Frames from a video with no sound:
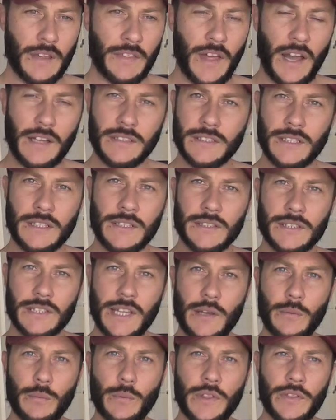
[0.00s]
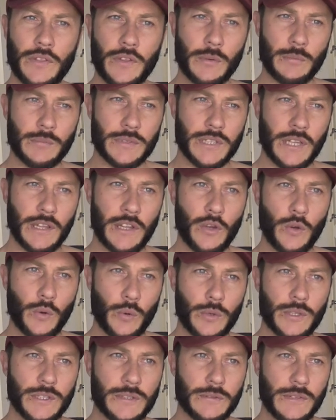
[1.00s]
that can stay with them. So they
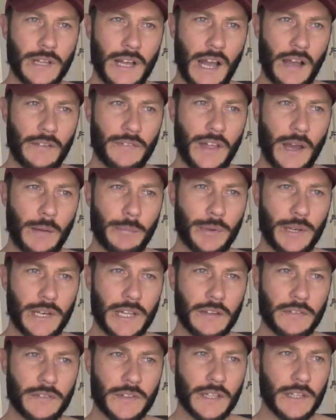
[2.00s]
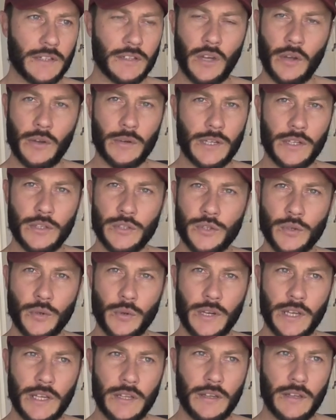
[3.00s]
always have that belief that they don't
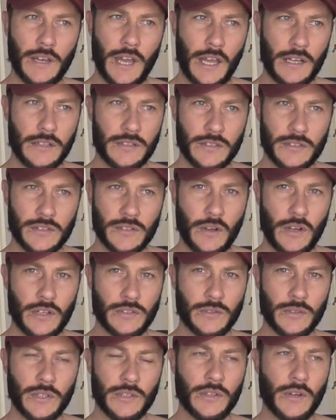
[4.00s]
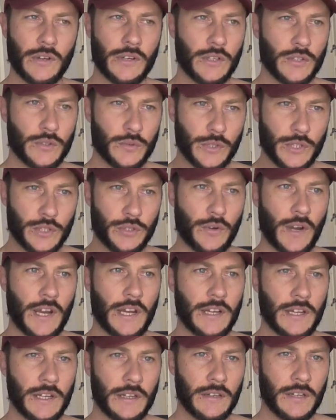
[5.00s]
enjoy exercise or they don't enjoy
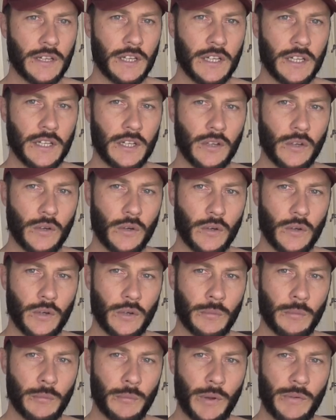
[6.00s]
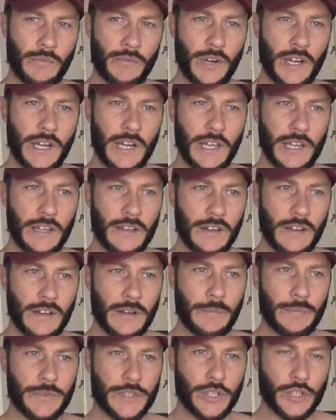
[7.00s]
training. When really,
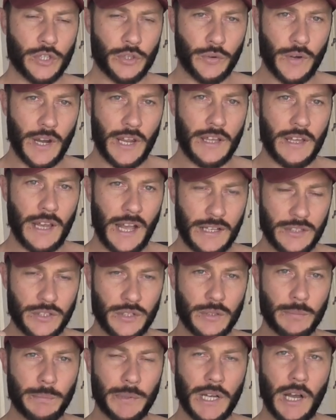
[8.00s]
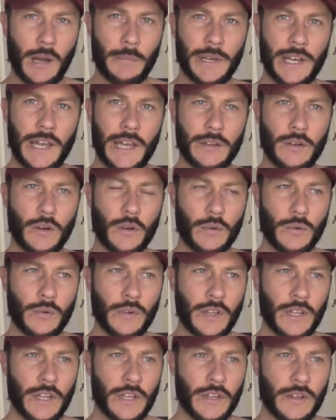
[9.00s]
to create, as you become an adult,
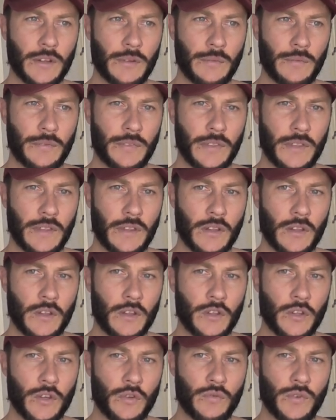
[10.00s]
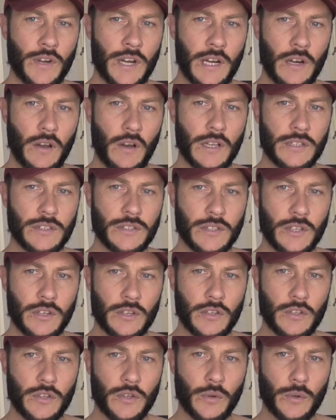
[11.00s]
you realize
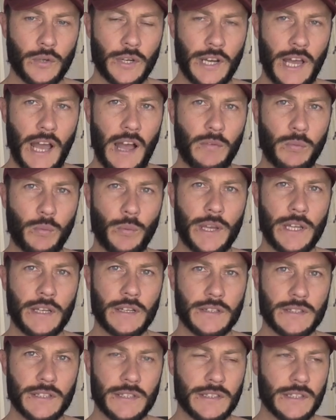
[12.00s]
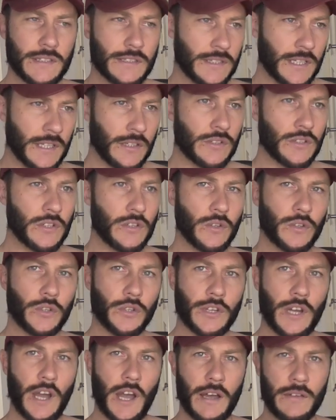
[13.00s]
that you're going to have weaknesses. There's things that you're
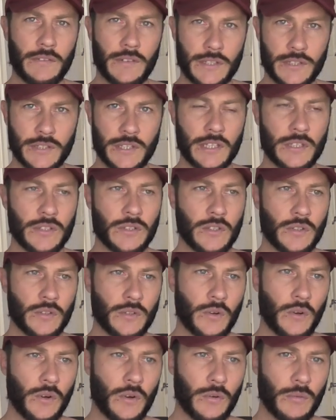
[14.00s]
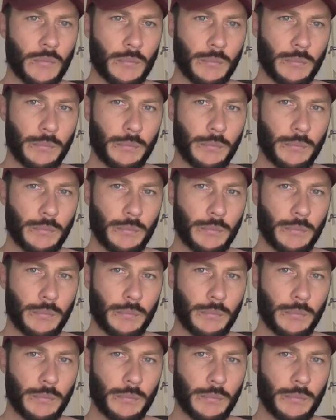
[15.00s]
good at, and there's things that you're not